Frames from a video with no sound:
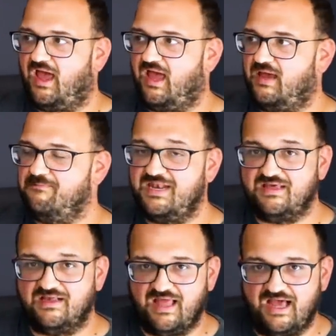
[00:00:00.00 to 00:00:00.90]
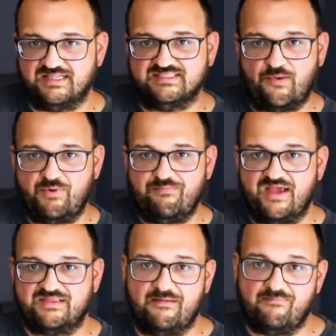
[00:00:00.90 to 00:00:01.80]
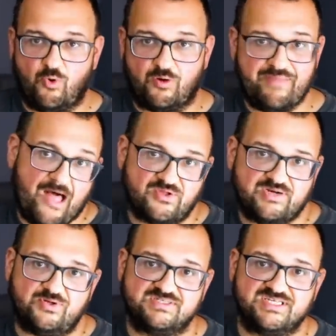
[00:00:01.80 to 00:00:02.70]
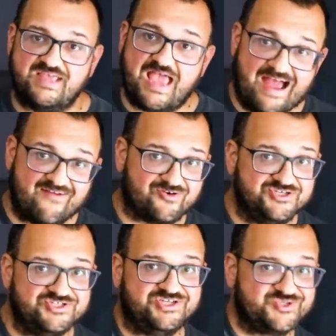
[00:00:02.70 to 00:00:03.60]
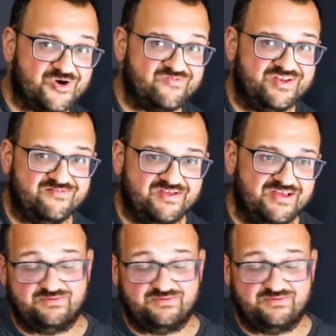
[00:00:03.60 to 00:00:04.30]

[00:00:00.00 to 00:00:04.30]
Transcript: a media lens that would make them more palatable to the average conservative.